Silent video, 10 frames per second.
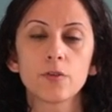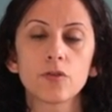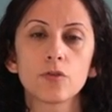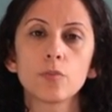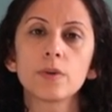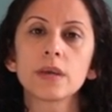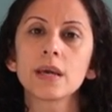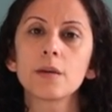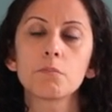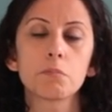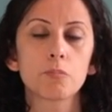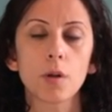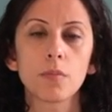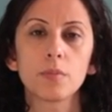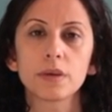to 2 p.m.,
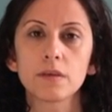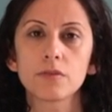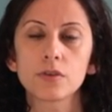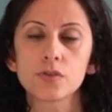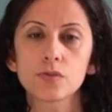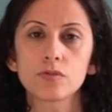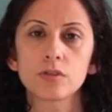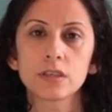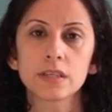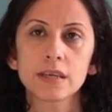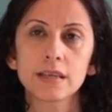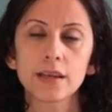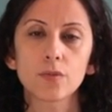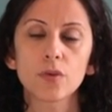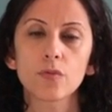probably even sooner than that,
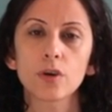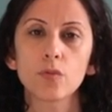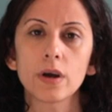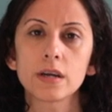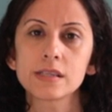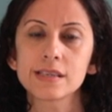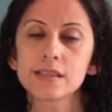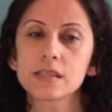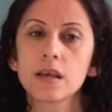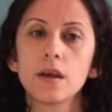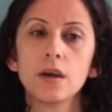and we're required, since